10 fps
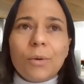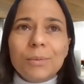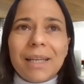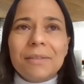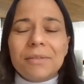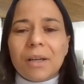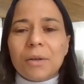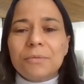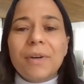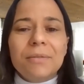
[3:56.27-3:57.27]
we have
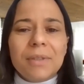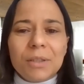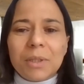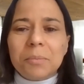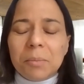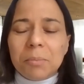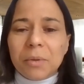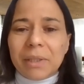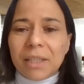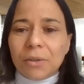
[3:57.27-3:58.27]
now 500
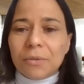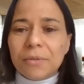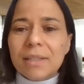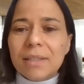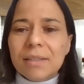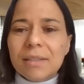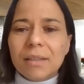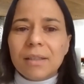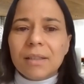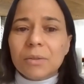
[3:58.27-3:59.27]
people in the office.
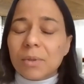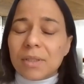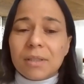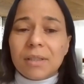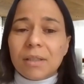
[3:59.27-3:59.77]
It was a